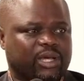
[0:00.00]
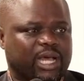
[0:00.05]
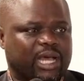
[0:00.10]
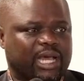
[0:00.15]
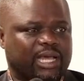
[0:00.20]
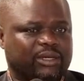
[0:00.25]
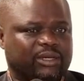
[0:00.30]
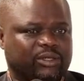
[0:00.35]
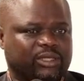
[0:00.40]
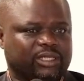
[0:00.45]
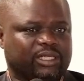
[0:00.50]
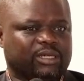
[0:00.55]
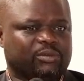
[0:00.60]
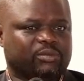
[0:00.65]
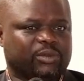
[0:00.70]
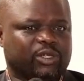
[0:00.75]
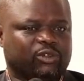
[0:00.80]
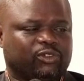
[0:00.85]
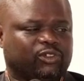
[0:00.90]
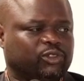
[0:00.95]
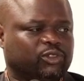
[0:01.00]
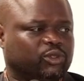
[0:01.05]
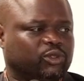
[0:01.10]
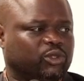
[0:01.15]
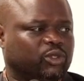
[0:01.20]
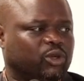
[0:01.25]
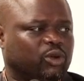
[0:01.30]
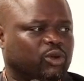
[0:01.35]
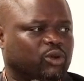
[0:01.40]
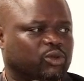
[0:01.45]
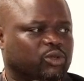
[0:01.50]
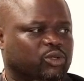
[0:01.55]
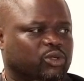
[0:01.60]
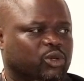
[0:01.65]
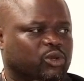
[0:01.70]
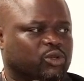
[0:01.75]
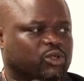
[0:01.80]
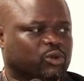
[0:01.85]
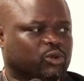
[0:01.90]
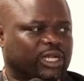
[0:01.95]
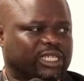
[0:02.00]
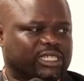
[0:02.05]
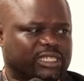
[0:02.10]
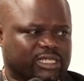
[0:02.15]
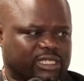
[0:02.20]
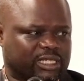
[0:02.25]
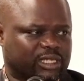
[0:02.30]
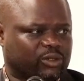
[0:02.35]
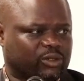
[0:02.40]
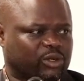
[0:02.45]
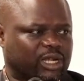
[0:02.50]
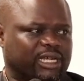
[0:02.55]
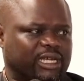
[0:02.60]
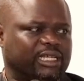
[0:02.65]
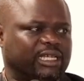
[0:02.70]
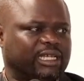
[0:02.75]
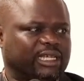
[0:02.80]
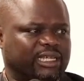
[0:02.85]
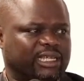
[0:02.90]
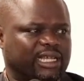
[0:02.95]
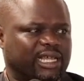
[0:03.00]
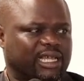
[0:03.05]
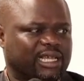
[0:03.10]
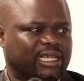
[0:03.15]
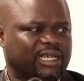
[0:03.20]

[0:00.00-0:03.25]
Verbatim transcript: I don't think many of you know knows what is a rural area.